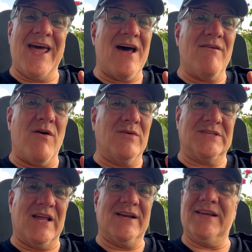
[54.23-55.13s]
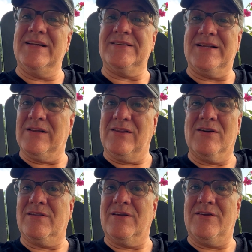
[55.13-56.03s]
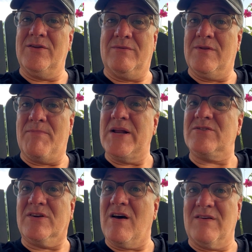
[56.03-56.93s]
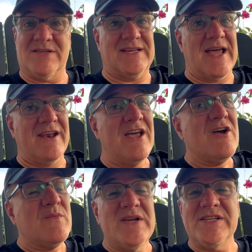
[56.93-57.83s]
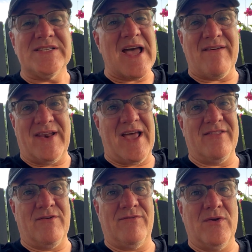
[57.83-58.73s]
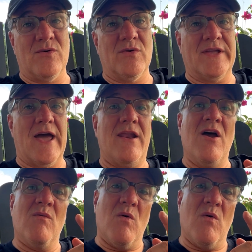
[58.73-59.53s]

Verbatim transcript: And I've always likened it as like, look, the, the petrodollar is dead. We just haven't had the funeral yet.